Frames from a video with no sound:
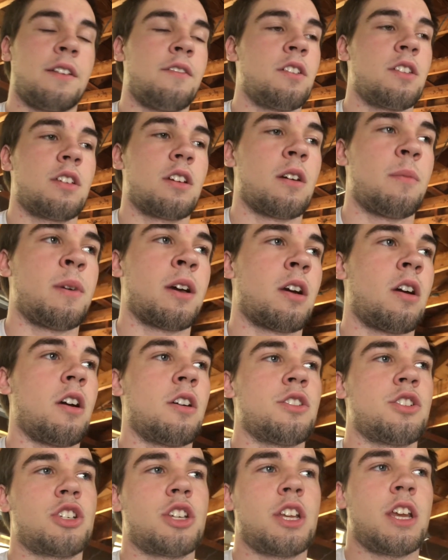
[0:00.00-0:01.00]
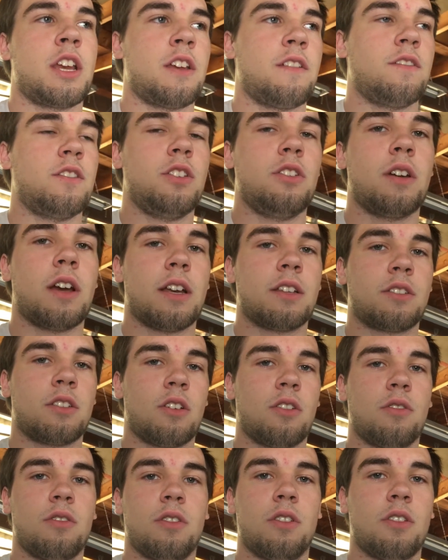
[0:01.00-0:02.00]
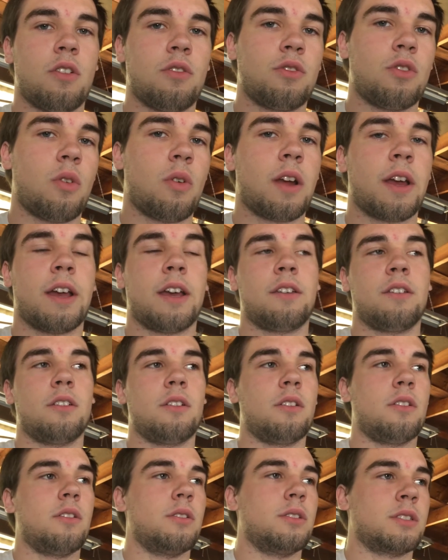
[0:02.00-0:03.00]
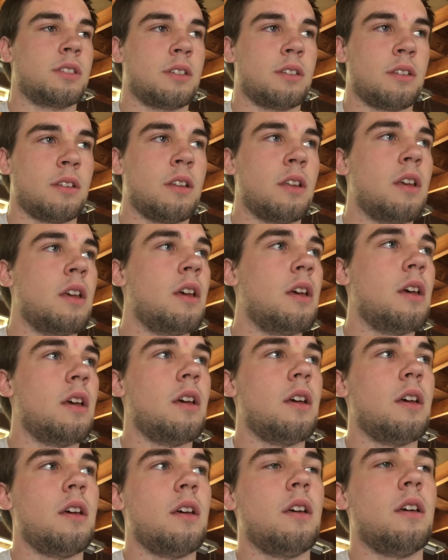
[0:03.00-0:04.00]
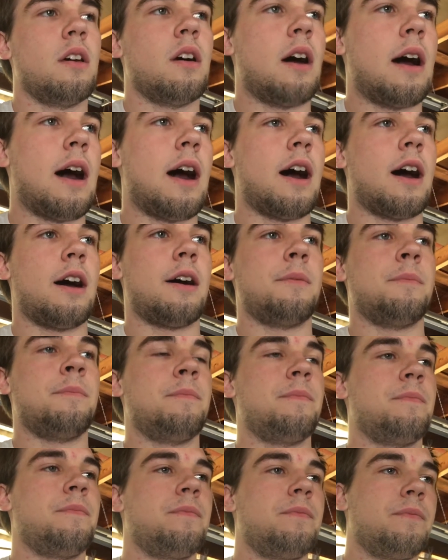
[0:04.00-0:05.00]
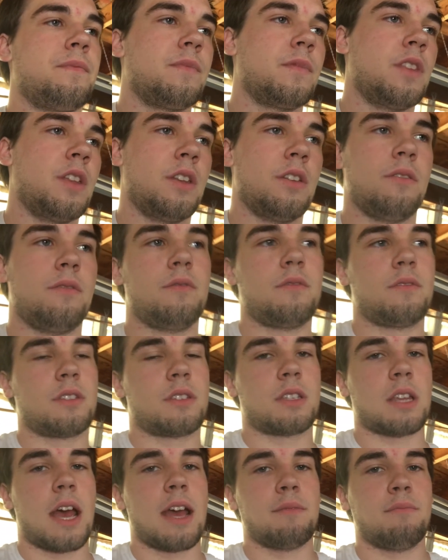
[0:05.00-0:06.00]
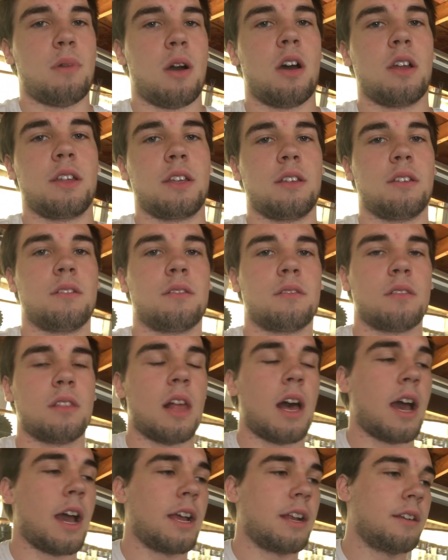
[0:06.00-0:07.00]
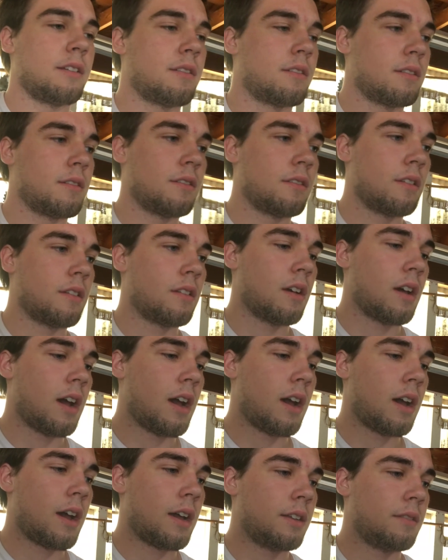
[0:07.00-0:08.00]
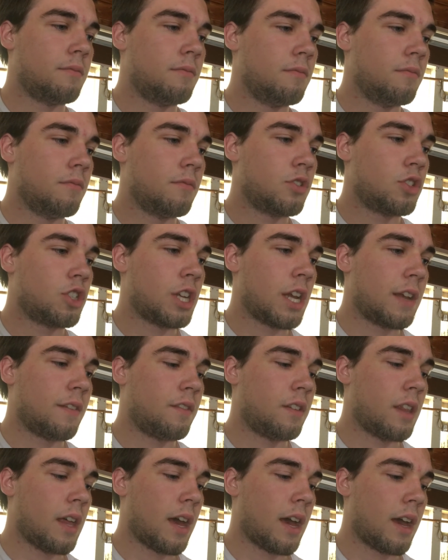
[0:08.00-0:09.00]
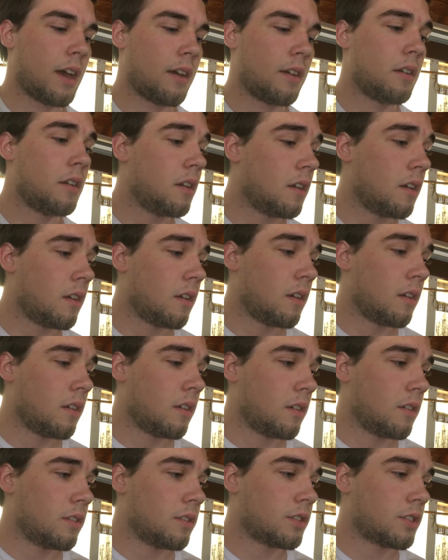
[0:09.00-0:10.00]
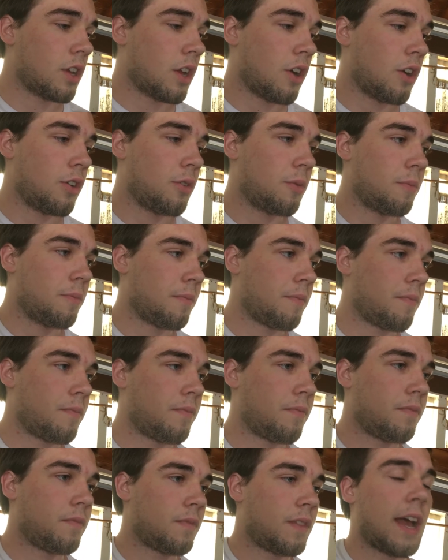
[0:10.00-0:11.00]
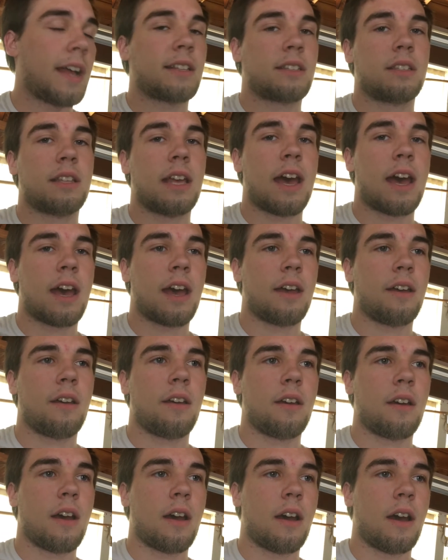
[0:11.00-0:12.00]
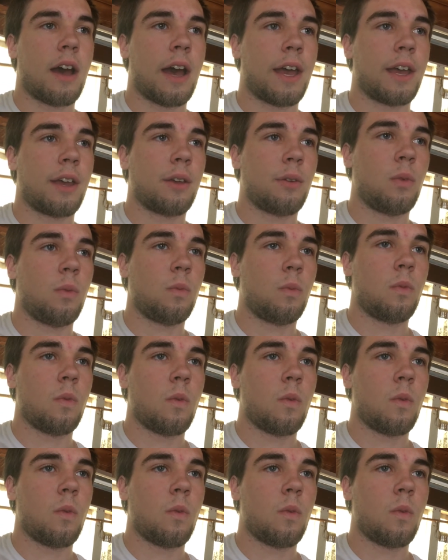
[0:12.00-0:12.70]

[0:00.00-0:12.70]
Everything on my car is shaved. You guys know the no door handles and then side body line. I shaved that. So that's that. The